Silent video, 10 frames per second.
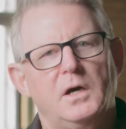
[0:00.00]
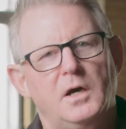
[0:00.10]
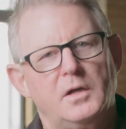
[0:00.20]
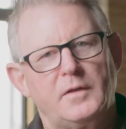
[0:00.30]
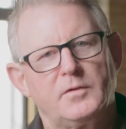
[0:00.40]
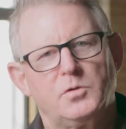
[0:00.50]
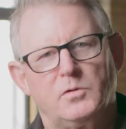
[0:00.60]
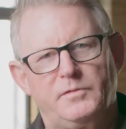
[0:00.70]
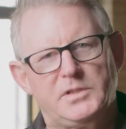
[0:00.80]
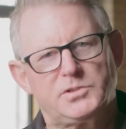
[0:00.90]
Another
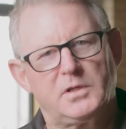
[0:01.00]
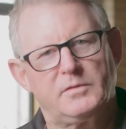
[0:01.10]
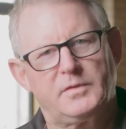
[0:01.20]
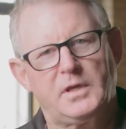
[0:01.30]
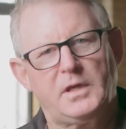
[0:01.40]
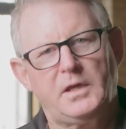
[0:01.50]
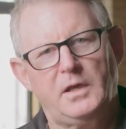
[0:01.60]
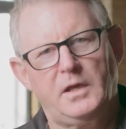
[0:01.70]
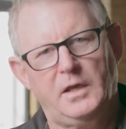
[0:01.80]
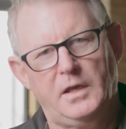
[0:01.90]
cool feature of the
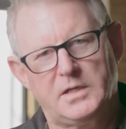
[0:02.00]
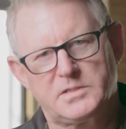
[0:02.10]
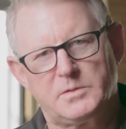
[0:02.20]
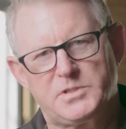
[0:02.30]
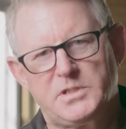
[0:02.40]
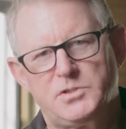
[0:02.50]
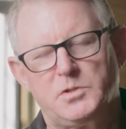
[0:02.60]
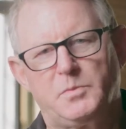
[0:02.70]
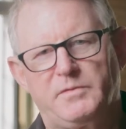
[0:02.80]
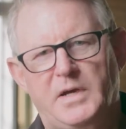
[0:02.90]
SMC
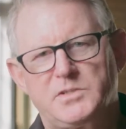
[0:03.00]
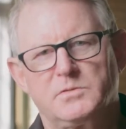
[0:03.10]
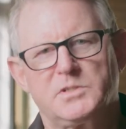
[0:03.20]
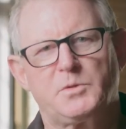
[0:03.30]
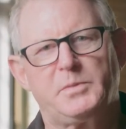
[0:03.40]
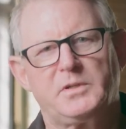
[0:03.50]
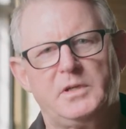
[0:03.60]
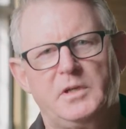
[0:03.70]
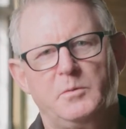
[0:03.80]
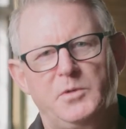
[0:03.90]
Supervisor is its
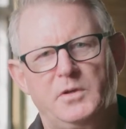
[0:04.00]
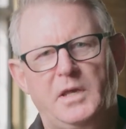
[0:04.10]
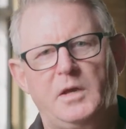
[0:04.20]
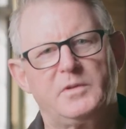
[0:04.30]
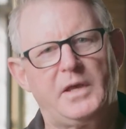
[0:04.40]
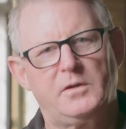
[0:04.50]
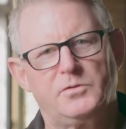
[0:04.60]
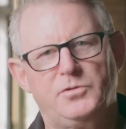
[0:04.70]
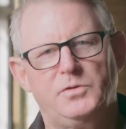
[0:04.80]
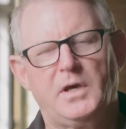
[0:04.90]
ability to communicate with 802.11